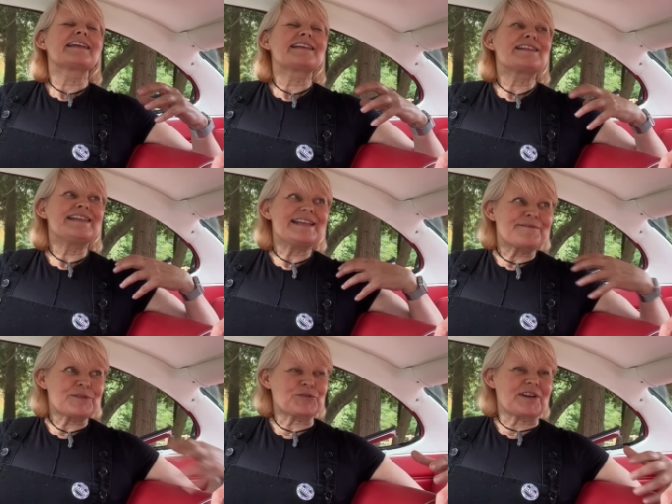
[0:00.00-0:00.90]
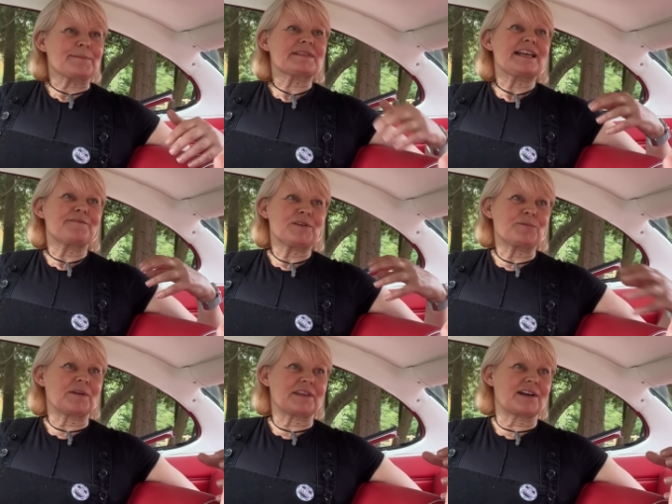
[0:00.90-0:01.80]
Live your dreams. If you
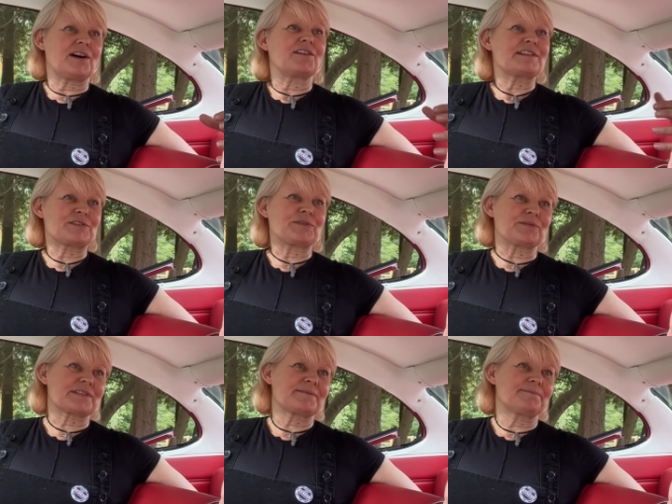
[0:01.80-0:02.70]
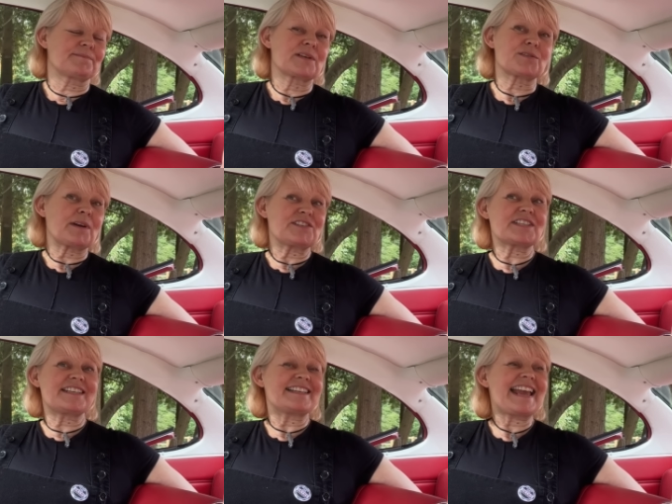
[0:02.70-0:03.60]
want the car, it's yours. So I
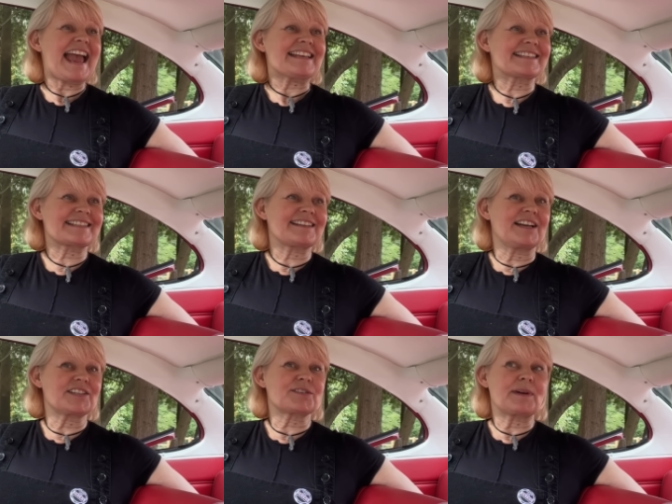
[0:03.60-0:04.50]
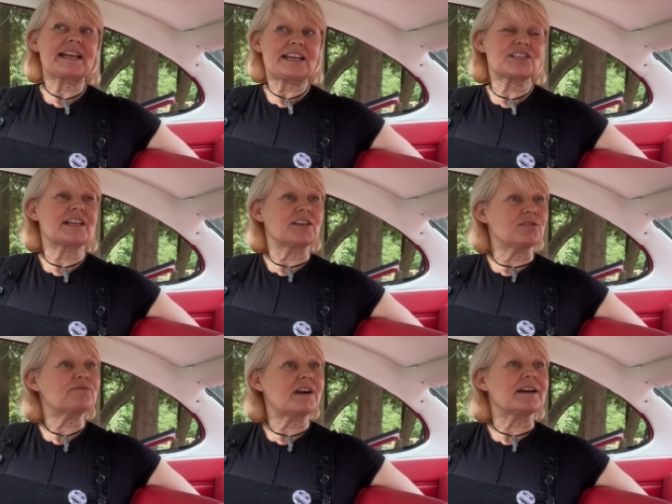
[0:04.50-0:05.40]
just said yes. I just went, actually,
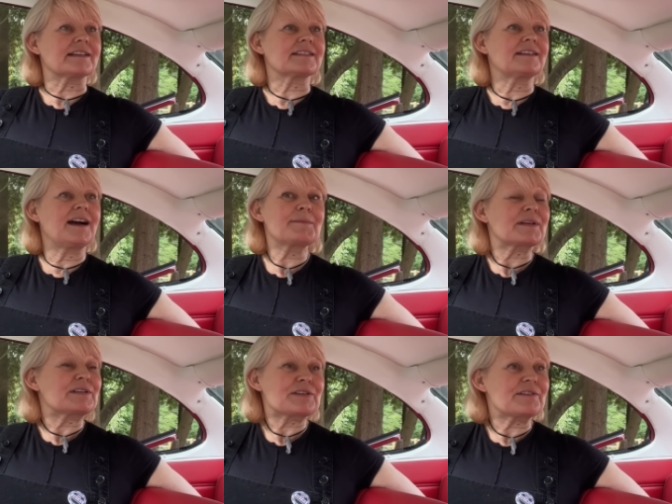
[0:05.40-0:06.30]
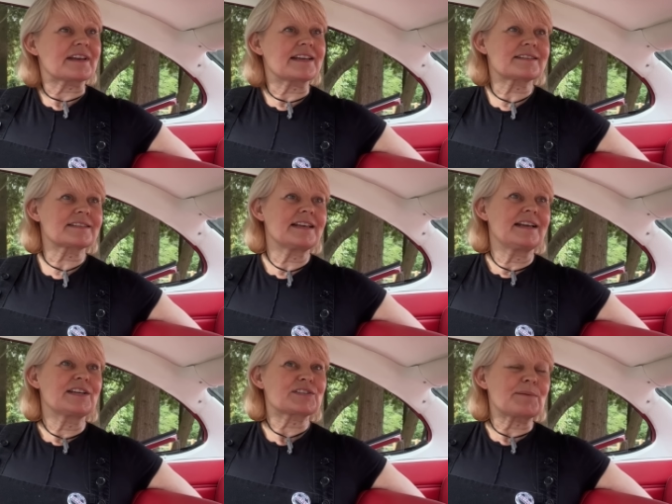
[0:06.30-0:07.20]
you're right. I'm going to do this.
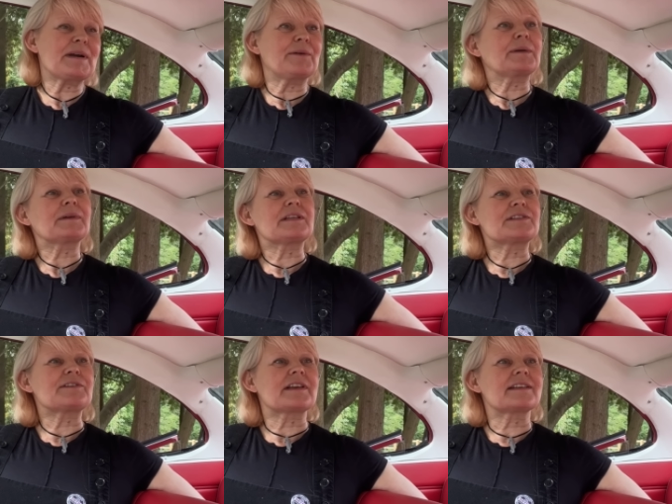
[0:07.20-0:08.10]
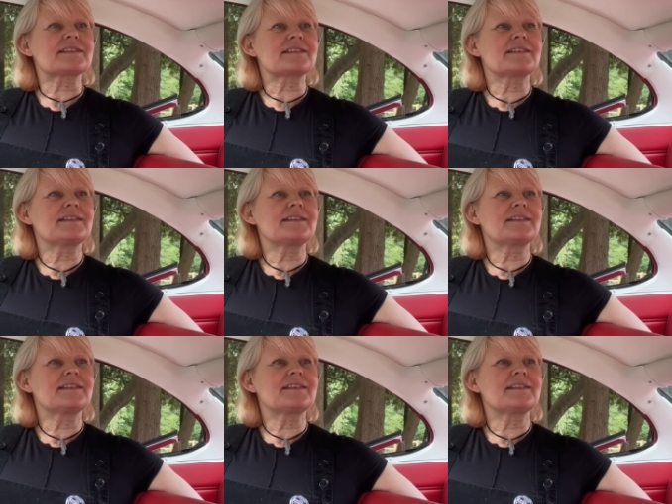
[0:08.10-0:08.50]
Somehow I'm going to do this.